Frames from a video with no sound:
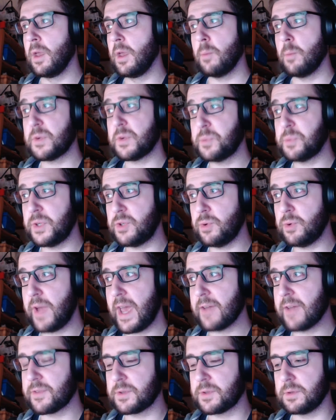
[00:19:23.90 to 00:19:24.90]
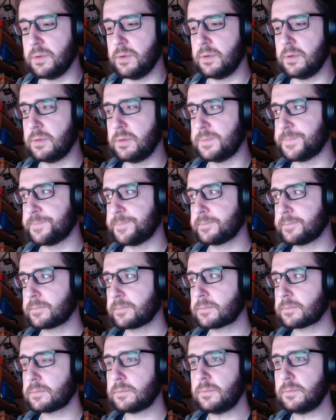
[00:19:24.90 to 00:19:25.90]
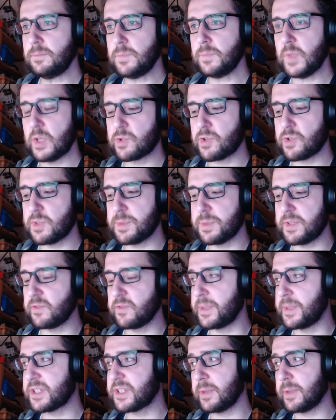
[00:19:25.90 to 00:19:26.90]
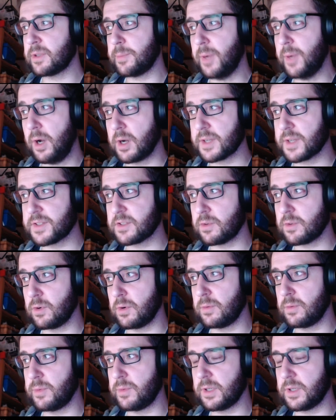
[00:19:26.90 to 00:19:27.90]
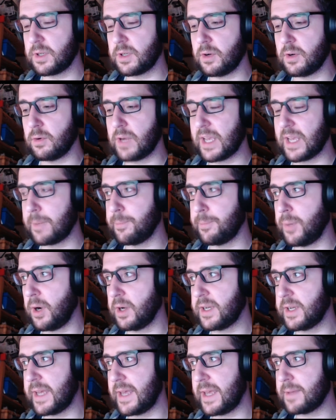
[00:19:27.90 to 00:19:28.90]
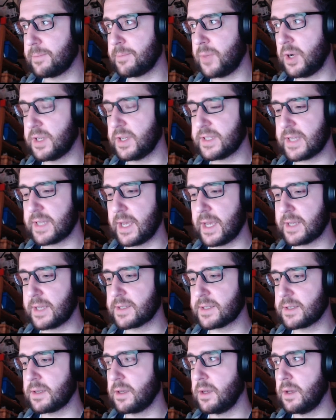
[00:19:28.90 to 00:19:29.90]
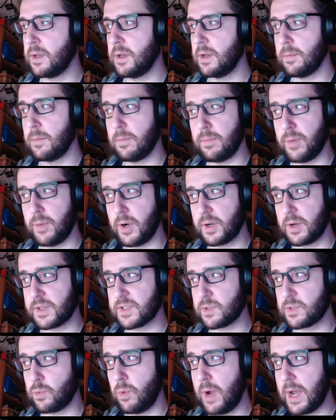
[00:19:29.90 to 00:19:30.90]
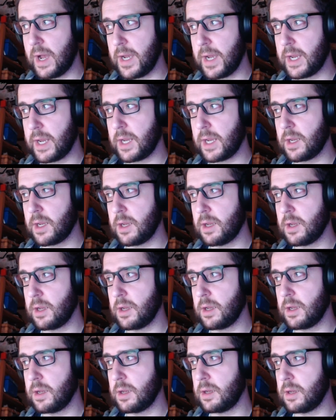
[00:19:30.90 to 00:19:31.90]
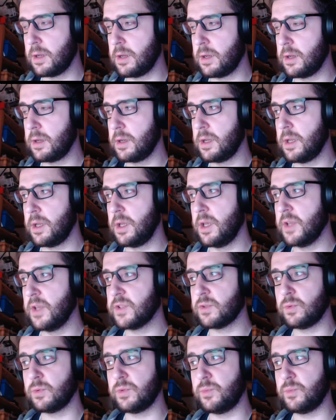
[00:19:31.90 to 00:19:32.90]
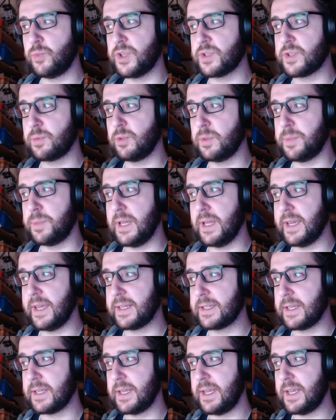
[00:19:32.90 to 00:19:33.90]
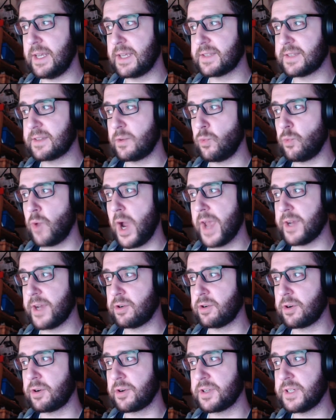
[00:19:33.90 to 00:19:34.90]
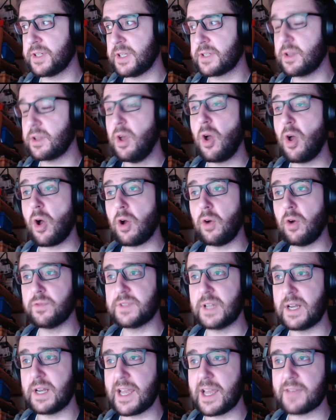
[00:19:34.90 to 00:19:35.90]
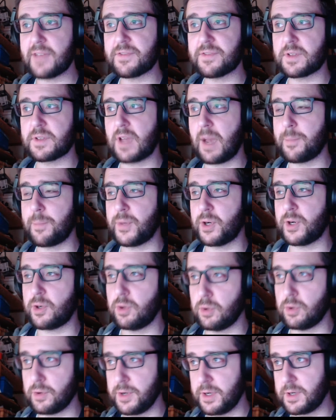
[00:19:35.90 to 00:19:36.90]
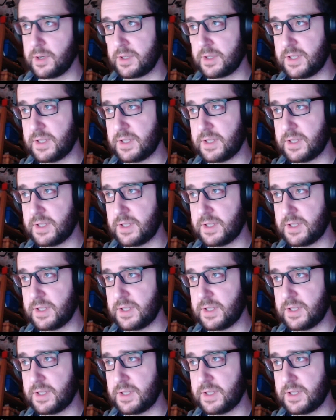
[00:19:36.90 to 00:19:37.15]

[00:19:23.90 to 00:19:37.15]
But we do have to transmit information about the box. So we're going to go like box X, box Y. So which would be like the X and Y coordinate of the left upper corner.